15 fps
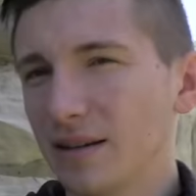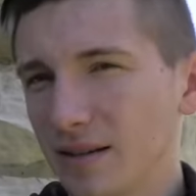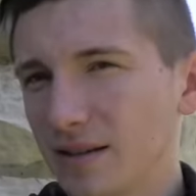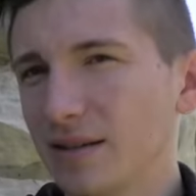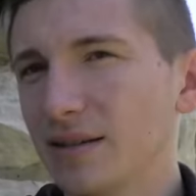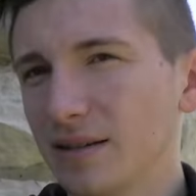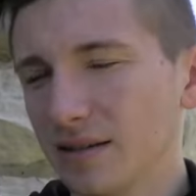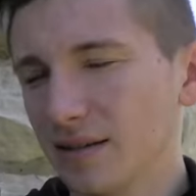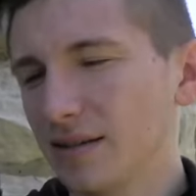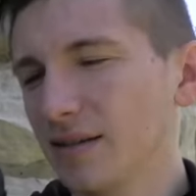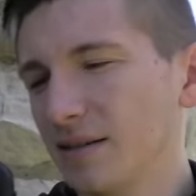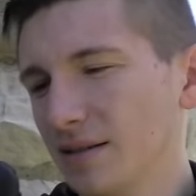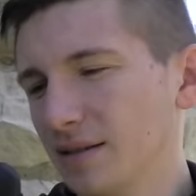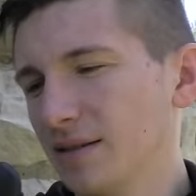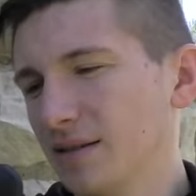been a year yet
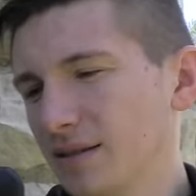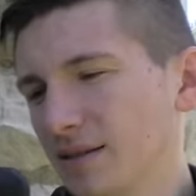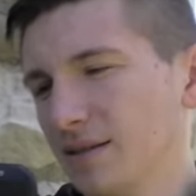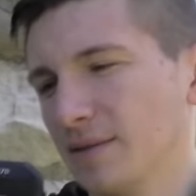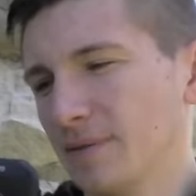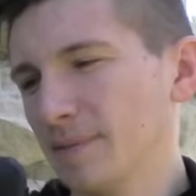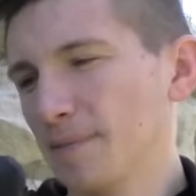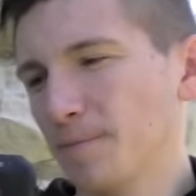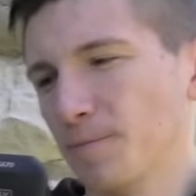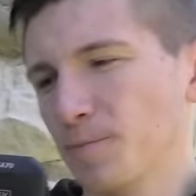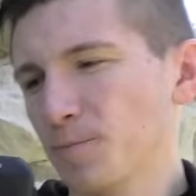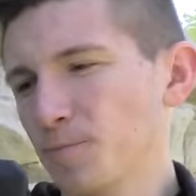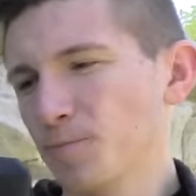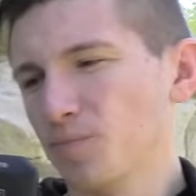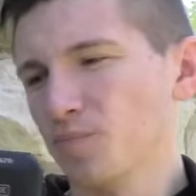that they've been open for
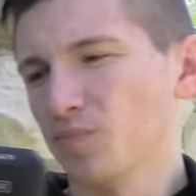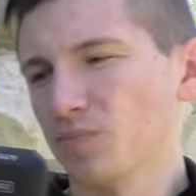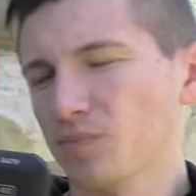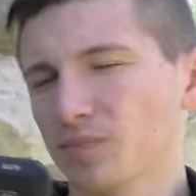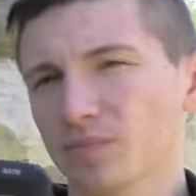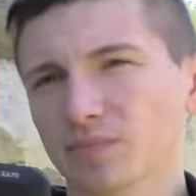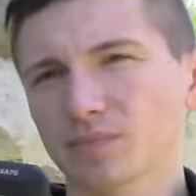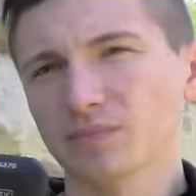investigation, So they're still